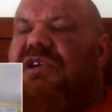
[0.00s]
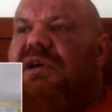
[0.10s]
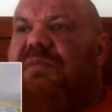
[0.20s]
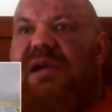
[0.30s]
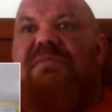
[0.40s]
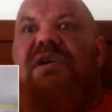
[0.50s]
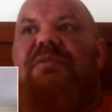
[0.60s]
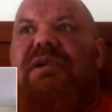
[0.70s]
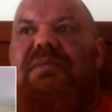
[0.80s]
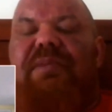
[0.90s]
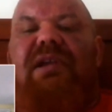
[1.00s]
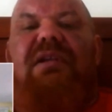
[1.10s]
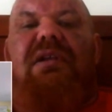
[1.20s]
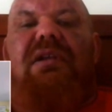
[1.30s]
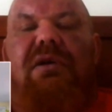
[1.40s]
my milk
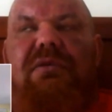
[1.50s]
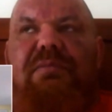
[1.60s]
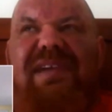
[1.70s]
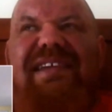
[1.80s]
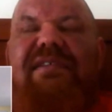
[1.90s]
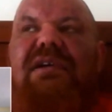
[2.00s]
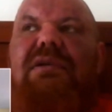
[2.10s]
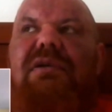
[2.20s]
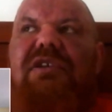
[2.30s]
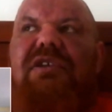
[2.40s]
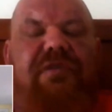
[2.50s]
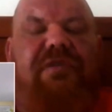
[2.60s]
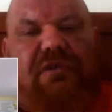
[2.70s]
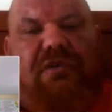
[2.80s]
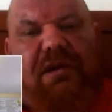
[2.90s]
bill alone, meat alone is over
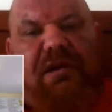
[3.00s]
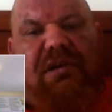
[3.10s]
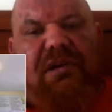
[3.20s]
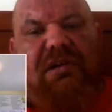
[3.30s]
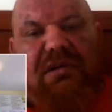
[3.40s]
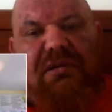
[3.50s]
£100 a week.